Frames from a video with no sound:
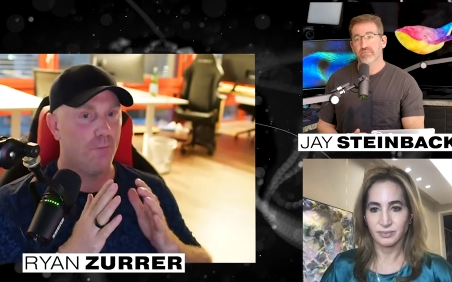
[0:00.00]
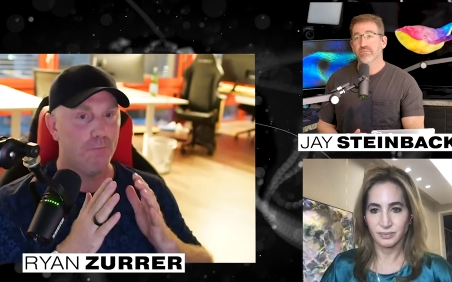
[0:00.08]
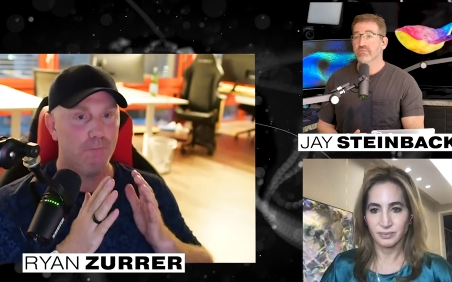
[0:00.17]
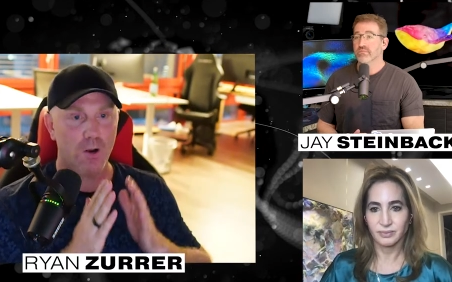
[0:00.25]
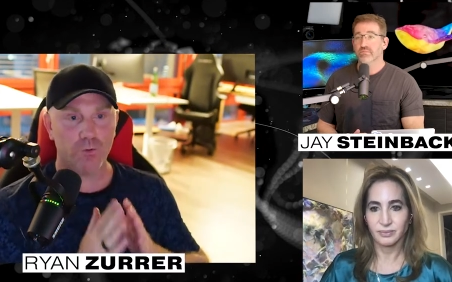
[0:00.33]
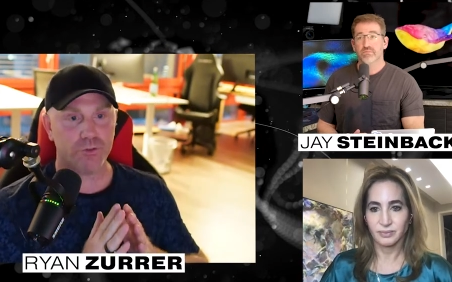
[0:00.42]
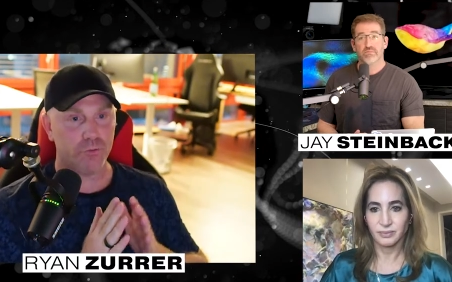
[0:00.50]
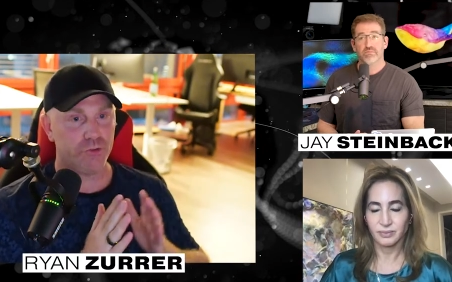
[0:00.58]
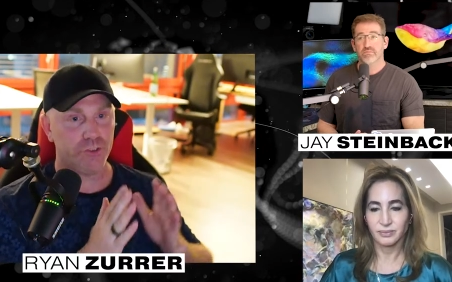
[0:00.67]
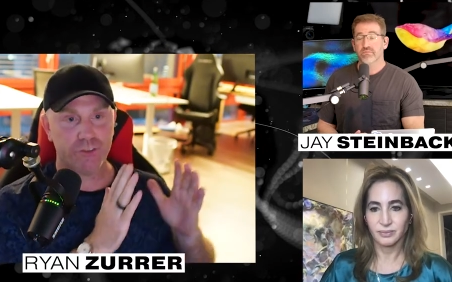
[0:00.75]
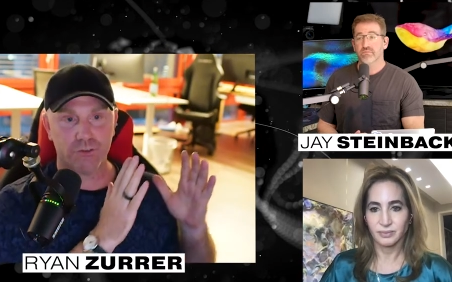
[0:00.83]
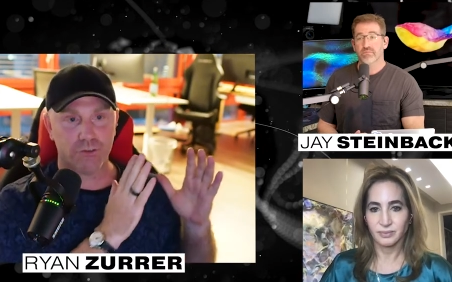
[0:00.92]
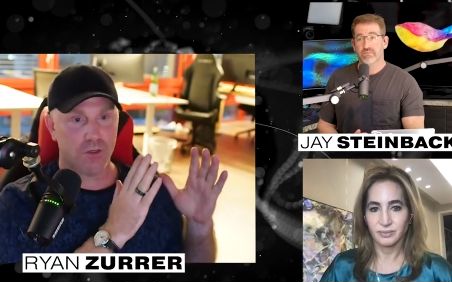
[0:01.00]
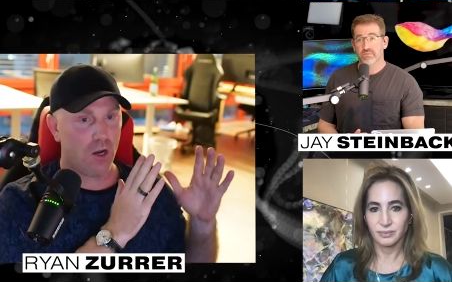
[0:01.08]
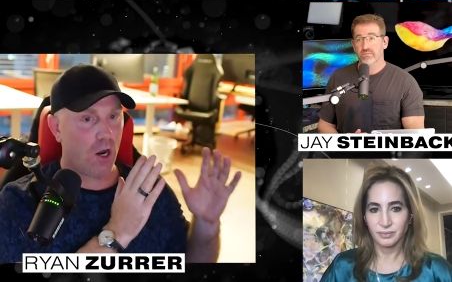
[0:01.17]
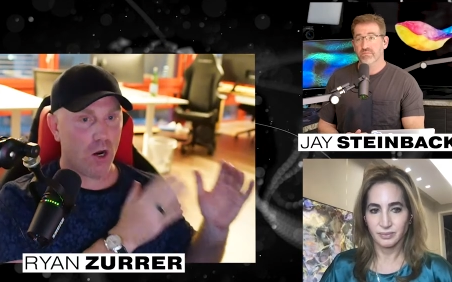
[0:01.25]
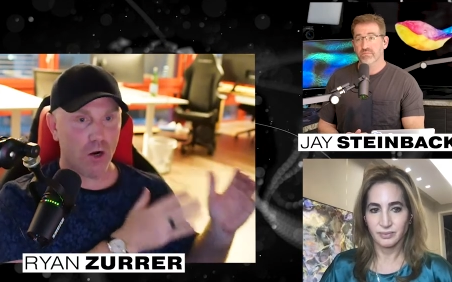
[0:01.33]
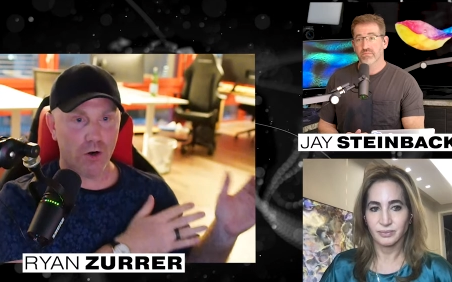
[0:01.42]
Speaker 1: most OGs
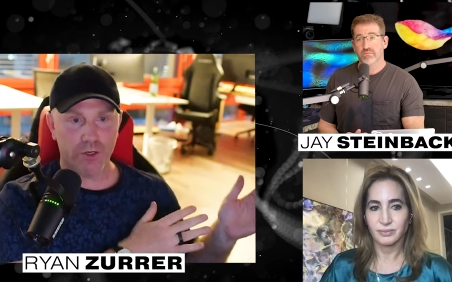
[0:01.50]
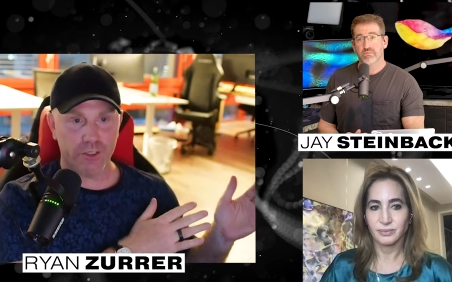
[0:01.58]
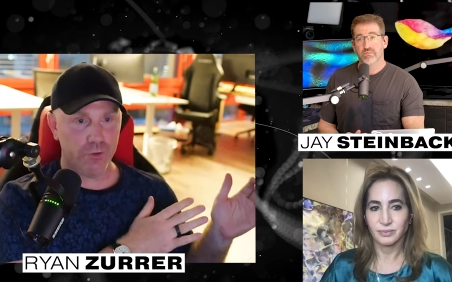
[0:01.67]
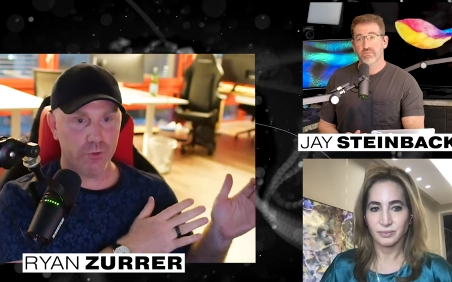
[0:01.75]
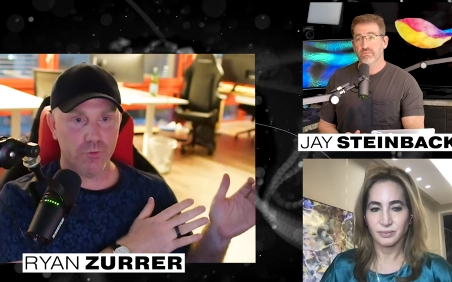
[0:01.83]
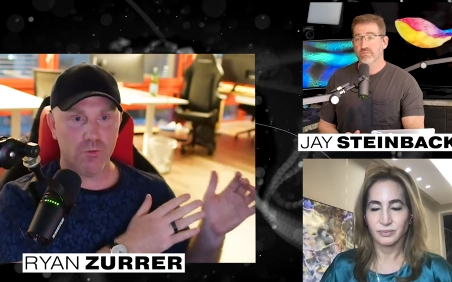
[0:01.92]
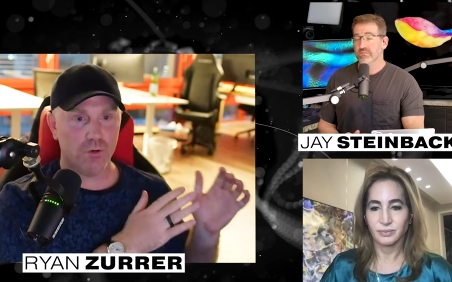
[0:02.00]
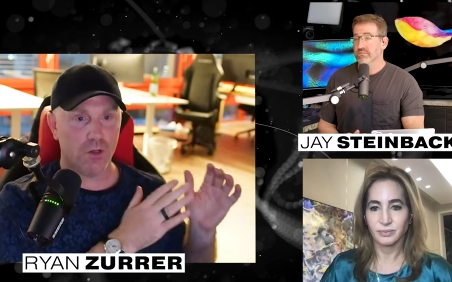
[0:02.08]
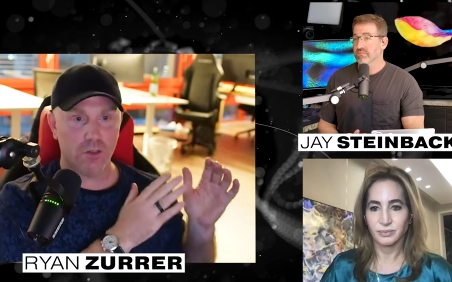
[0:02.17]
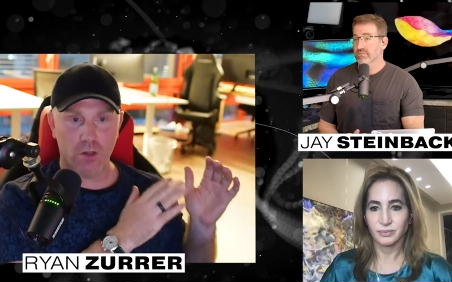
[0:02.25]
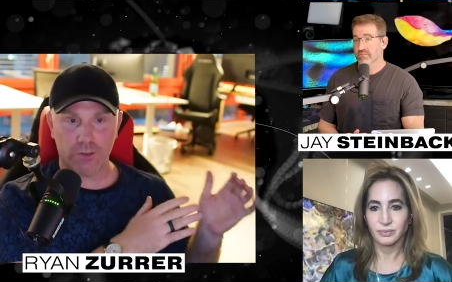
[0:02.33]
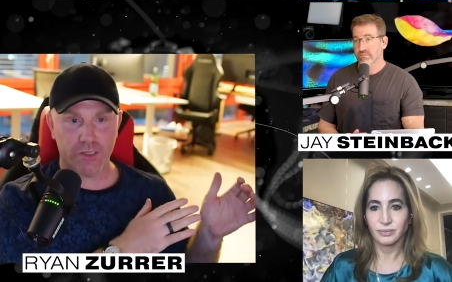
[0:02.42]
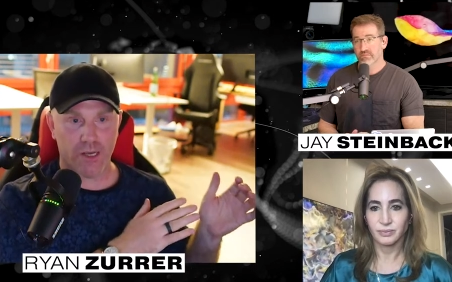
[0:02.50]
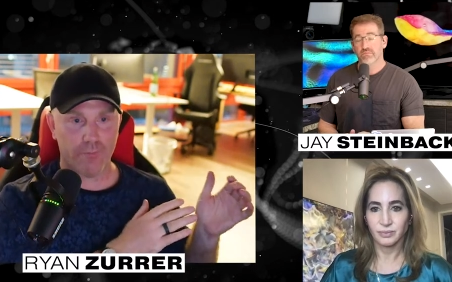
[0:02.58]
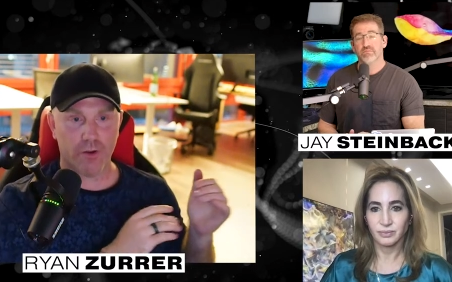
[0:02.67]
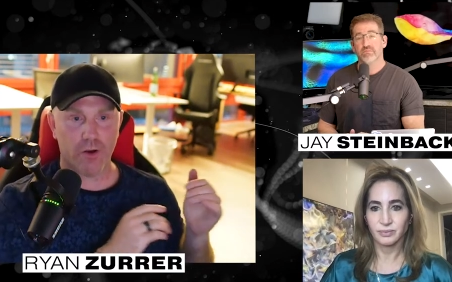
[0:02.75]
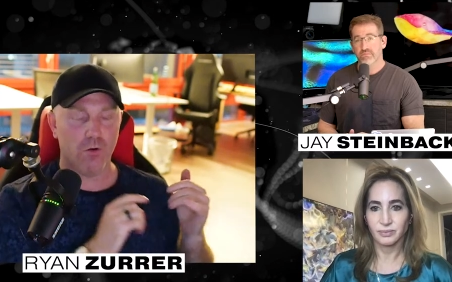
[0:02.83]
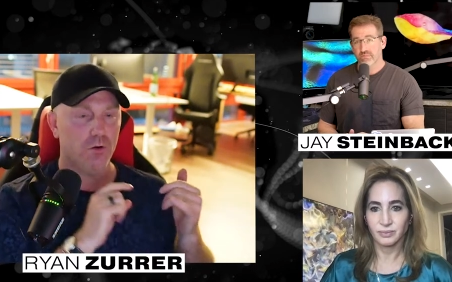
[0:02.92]
already knew a long time
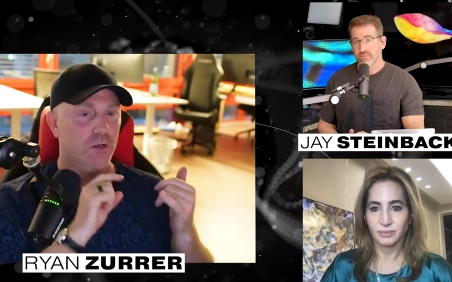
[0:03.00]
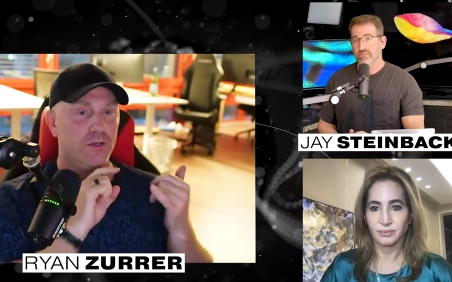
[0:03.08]
ago.